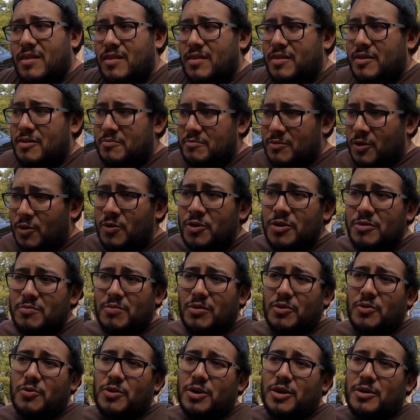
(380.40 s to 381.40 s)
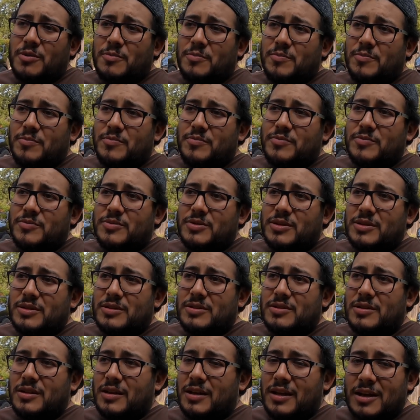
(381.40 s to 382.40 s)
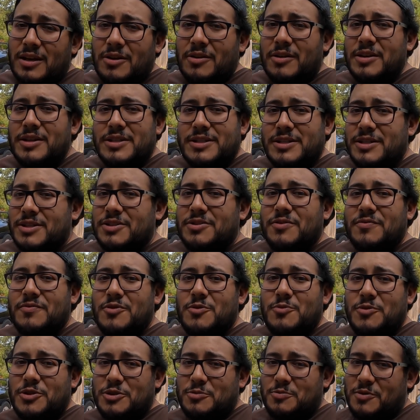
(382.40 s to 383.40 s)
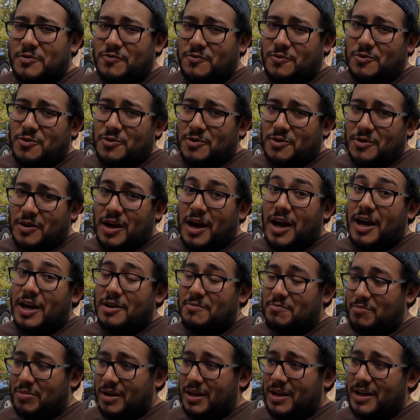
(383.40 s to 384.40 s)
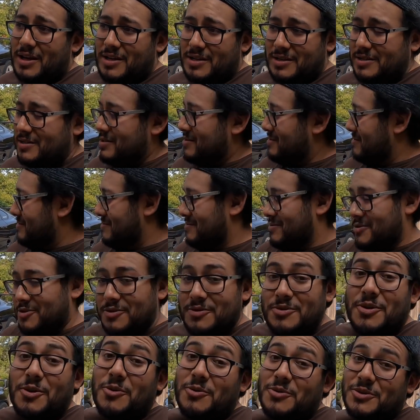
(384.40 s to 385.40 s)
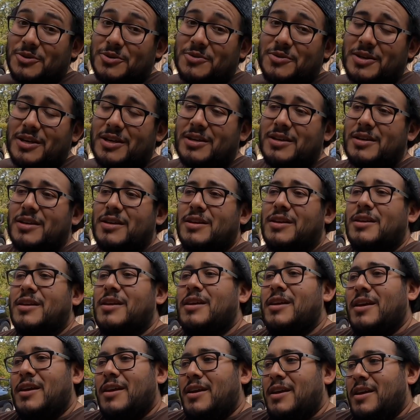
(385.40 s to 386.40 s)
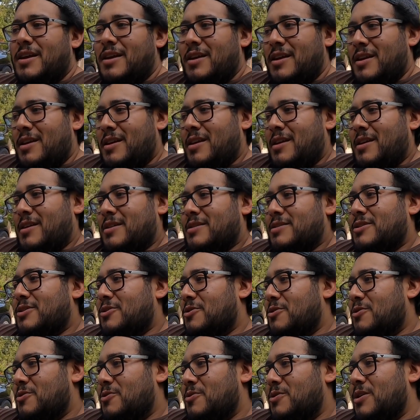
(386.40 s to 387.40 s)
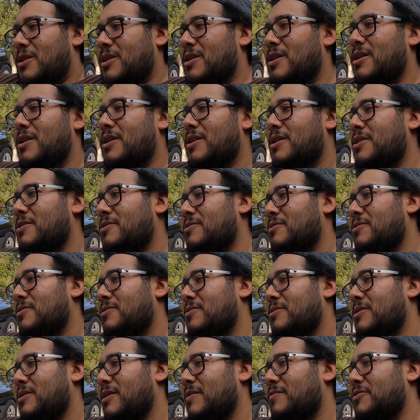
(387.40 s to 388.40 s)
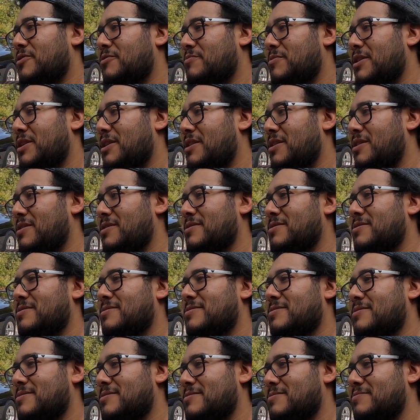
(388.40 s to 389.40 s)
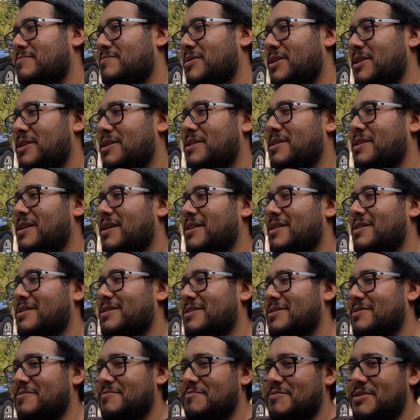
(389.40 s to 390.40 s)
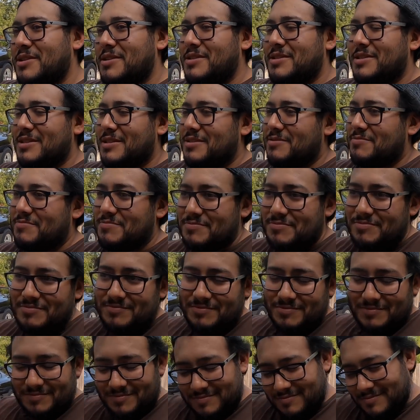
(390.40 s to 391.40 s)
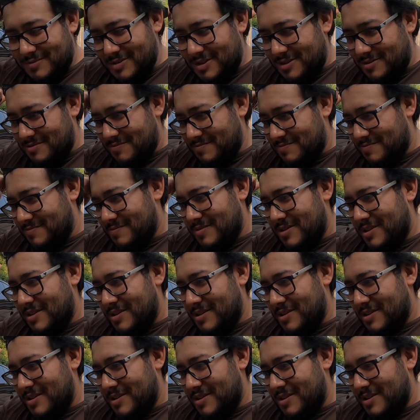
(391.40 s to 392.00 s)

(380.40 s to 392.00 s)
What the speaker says: the motor blew up literally just a few weeks before I had plans to go do that. So, you know, after many nights of me just, you know,